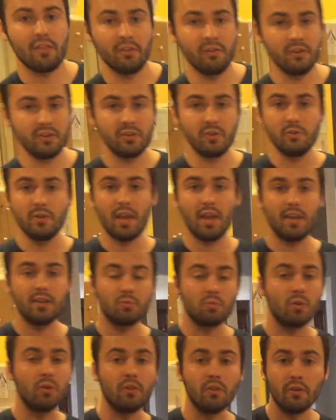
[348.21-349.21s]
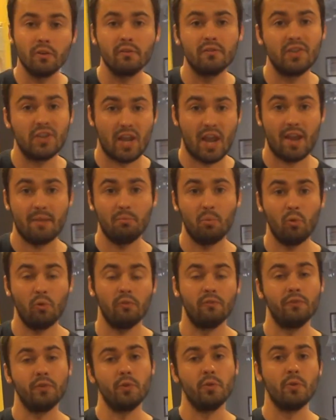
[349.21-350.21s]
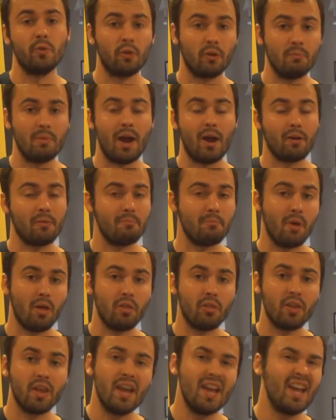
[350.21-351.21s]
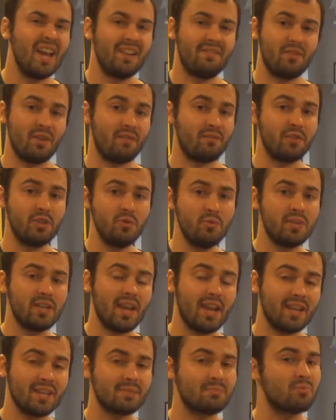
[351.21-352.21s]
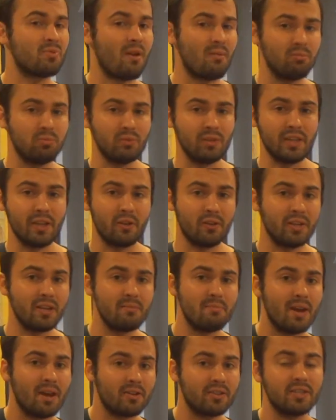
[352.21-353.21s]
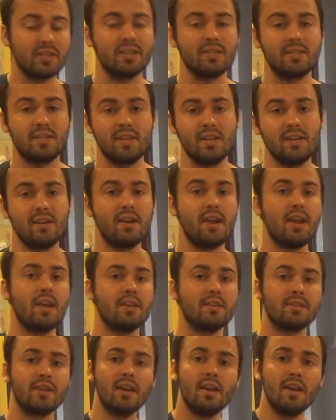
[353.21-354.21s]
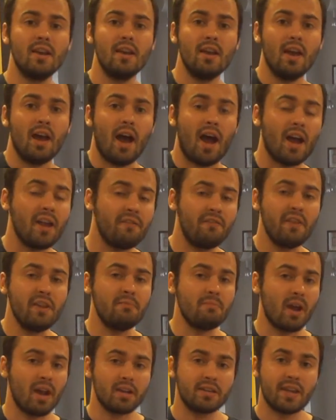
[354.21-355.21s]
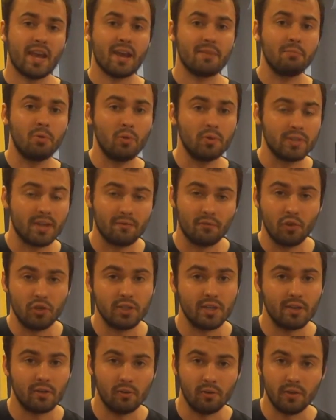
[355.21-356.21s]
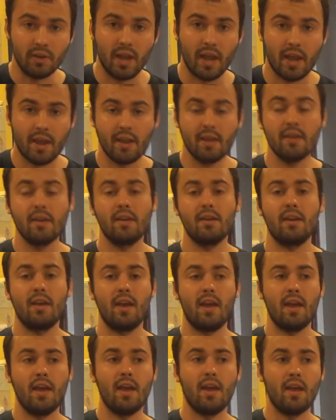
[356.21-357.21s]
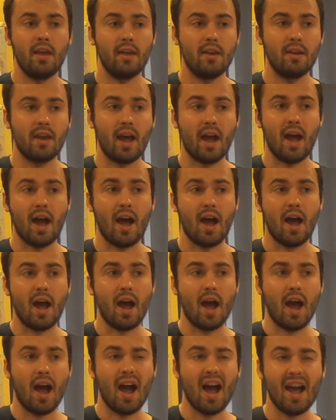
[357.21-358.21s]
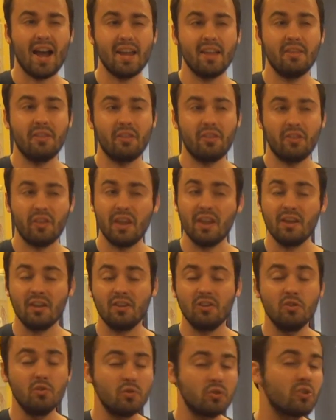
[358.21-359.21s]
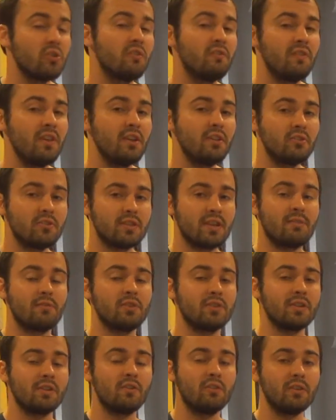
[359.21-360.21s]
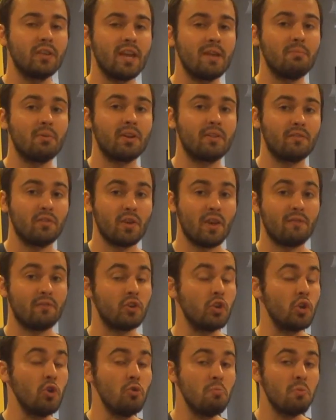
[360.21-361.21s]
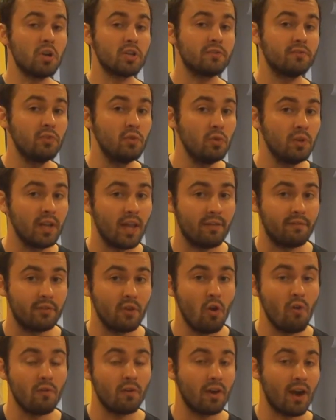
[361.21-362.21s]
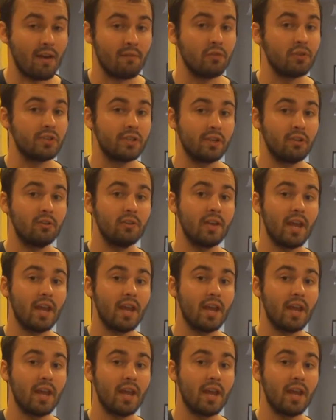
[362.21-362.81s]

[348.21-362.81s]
32 days worth of tadpole food, or about a month. And if you have 2 tanks, probably only about 16 days. I feed my tadpoles every single day, and I think you should feed yours every single day, but if you have too much food left over every single